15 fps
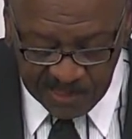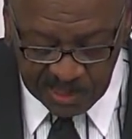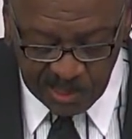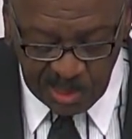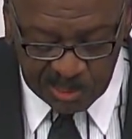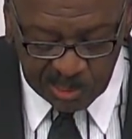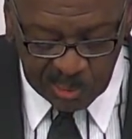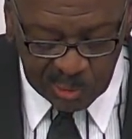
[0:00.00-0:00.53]

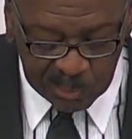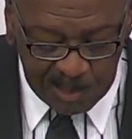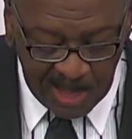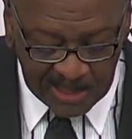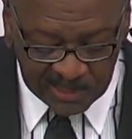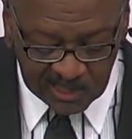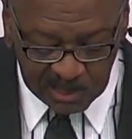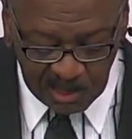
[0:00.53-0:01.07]
was
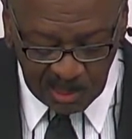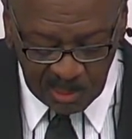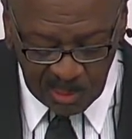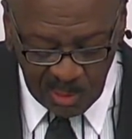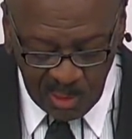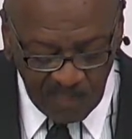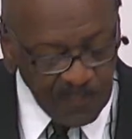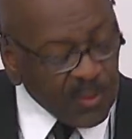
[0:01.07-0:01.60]
responsible
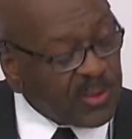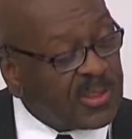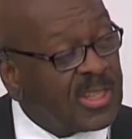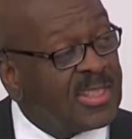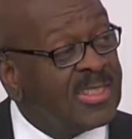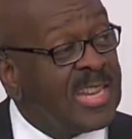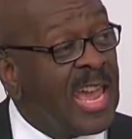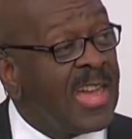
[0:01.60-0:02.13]
for the
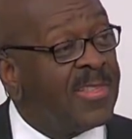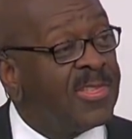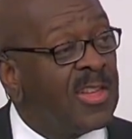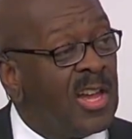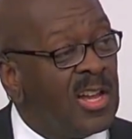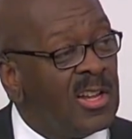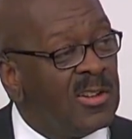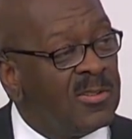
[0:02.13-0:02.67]
death
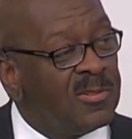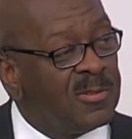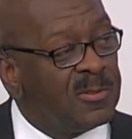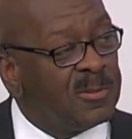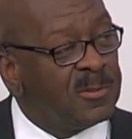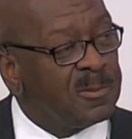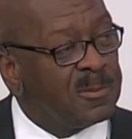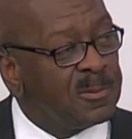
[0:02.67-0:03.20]
of,
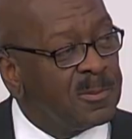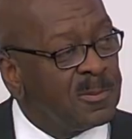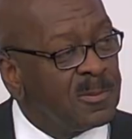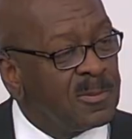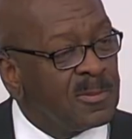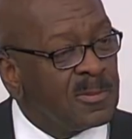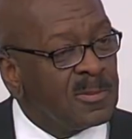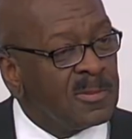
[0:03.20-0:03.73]

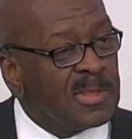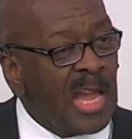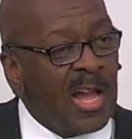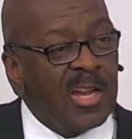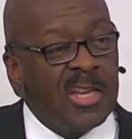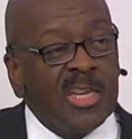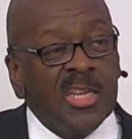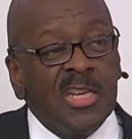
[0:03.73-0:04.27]
now
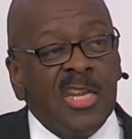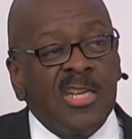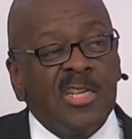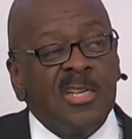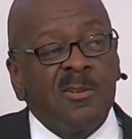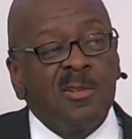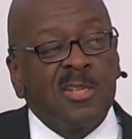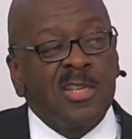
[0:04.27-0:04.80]
he didn't
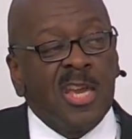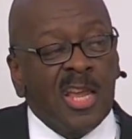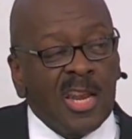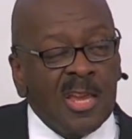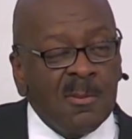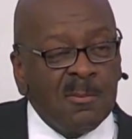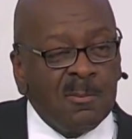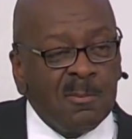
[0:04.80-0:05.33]
kill
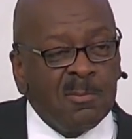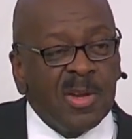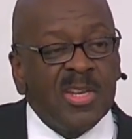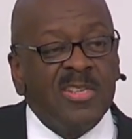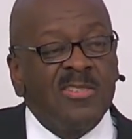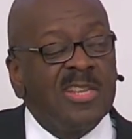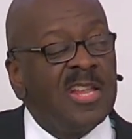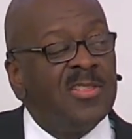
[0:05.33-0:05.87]
him, but he
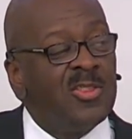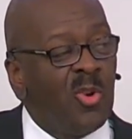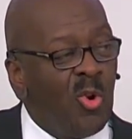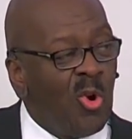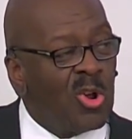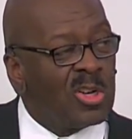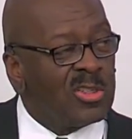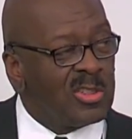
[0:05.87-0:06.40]
sent the
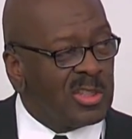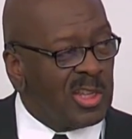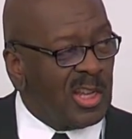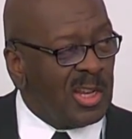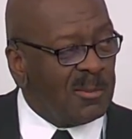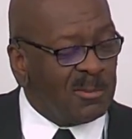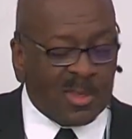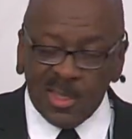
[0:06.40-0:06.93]
order to kill
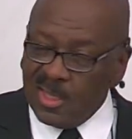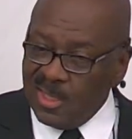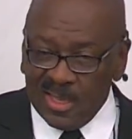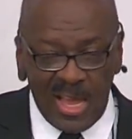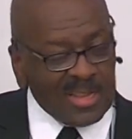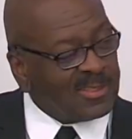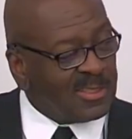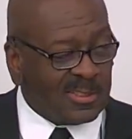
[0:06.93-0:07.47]
him.
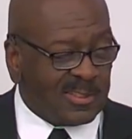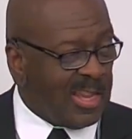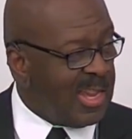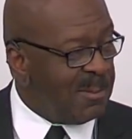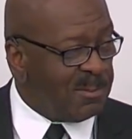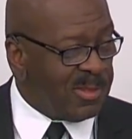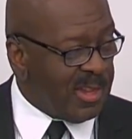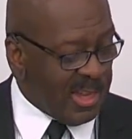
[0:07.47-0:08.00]
That's the same
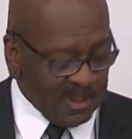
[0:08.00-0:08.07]
thing.